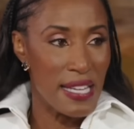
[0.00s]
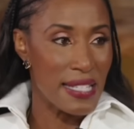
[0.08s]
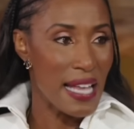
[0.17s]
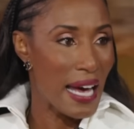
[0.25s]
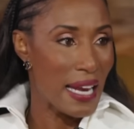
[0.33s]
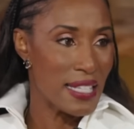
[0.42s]
is
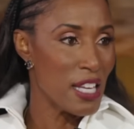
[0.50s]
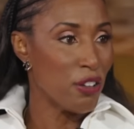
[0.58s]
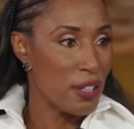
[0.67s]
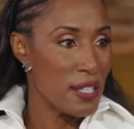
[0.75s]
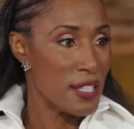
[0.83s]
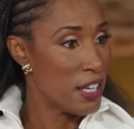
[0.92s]
not as
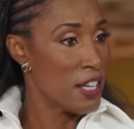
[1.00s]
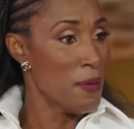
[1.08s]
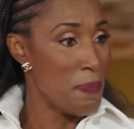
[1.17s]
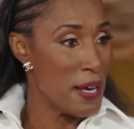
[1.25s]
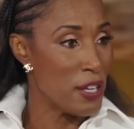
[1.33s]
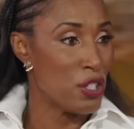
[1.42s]
healthy as it
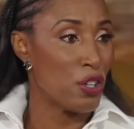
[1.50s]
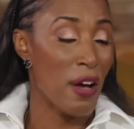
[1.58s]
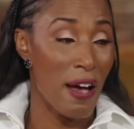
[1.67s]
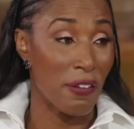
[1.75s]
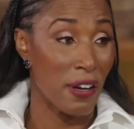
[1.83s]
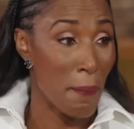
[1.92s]
could be because you don't have mm-hmm.